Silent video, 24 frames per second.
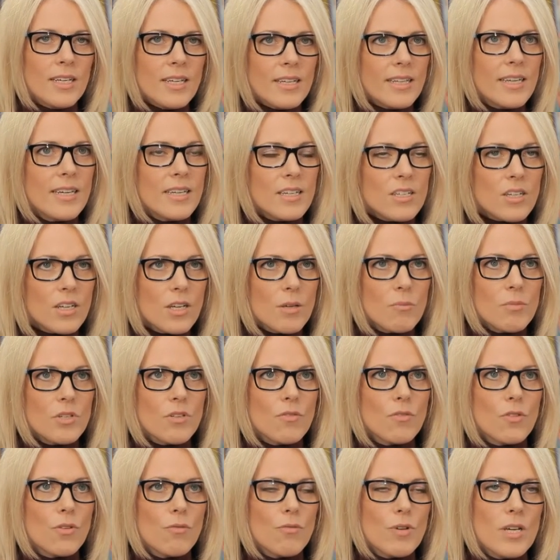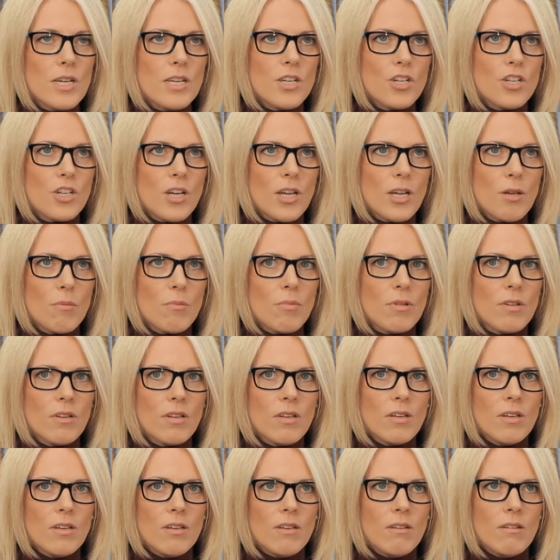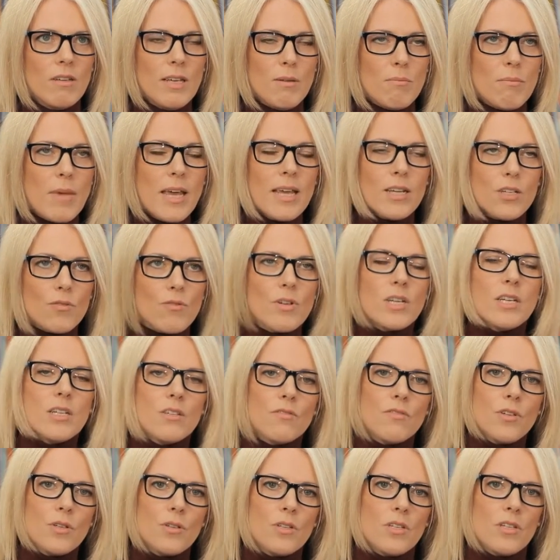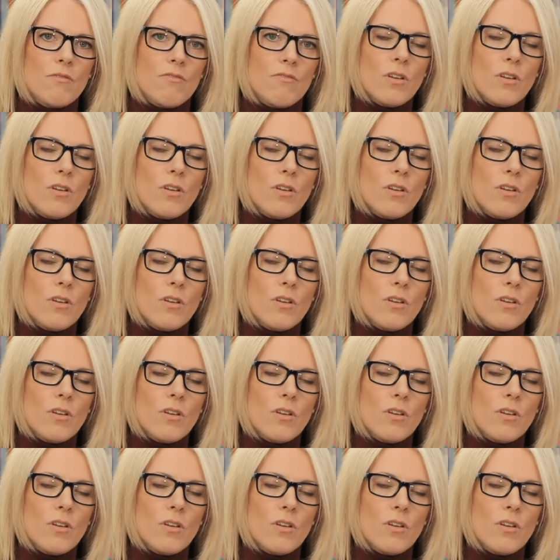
And then in terms of the readership, it makes readers feel,